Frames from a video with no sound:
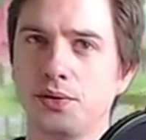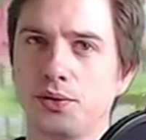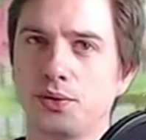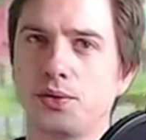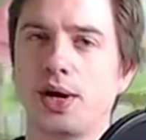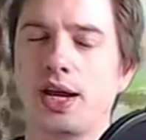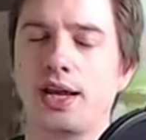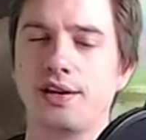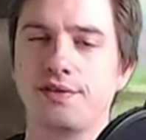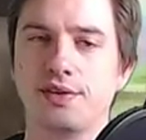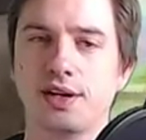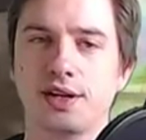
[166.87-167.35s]

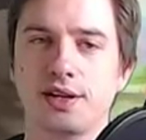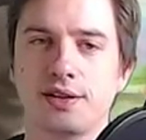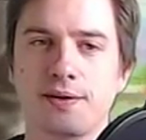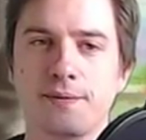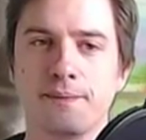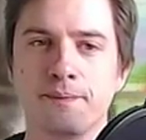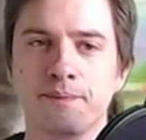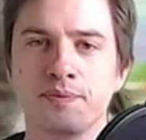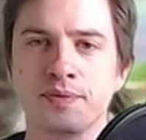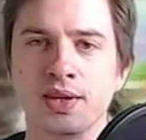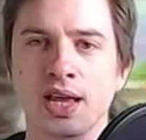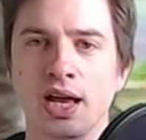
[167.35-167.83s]
raven.
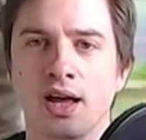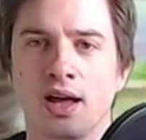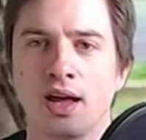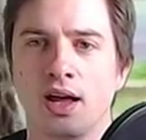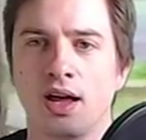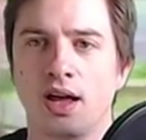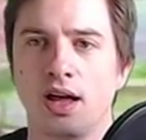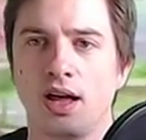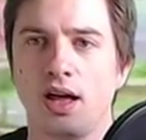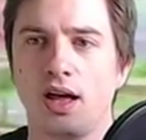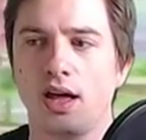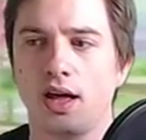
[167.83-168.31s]

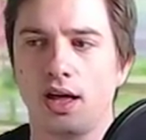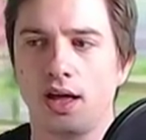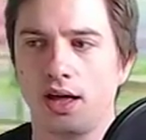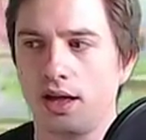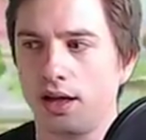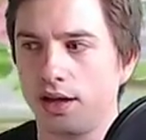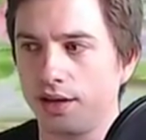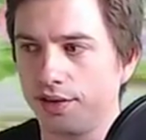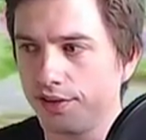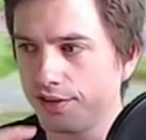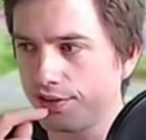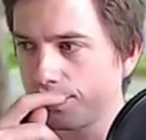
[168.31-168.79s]

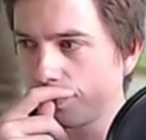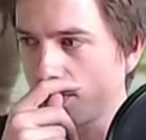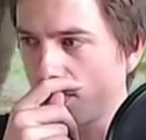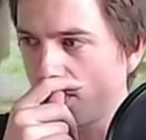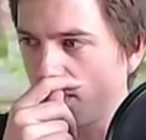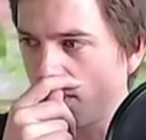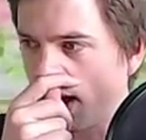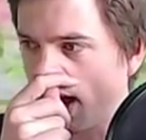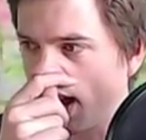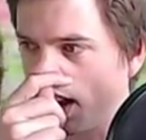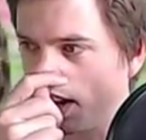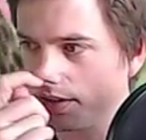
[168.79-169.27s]

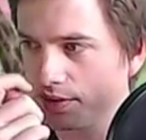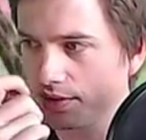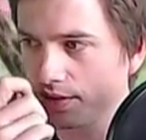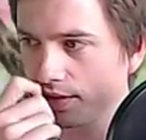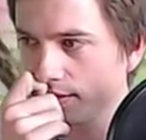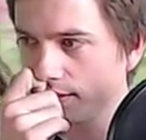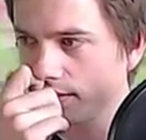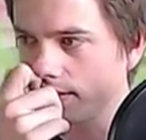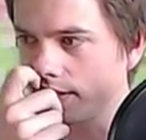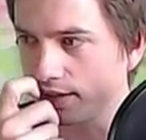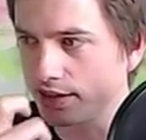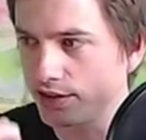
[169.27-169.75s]
So how
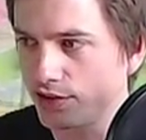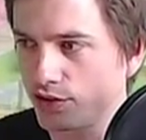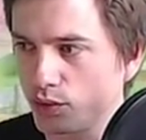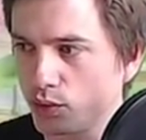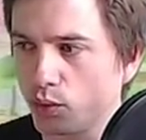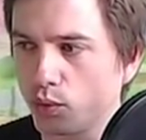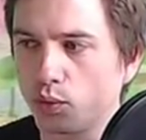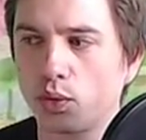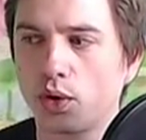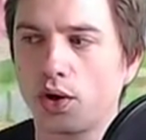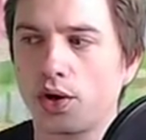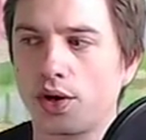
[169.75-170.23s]
does
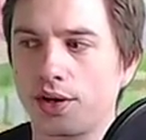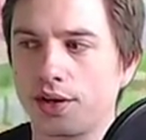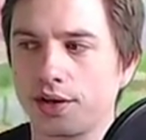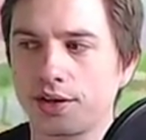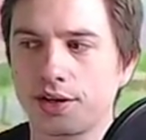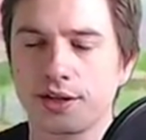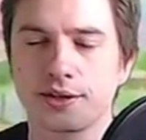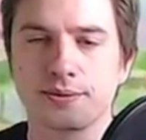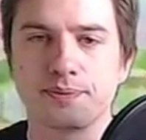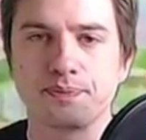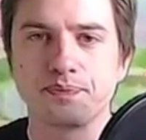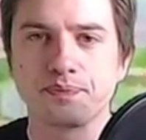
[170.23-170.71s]
this
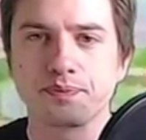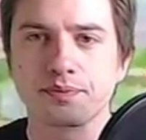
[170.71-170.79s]
work?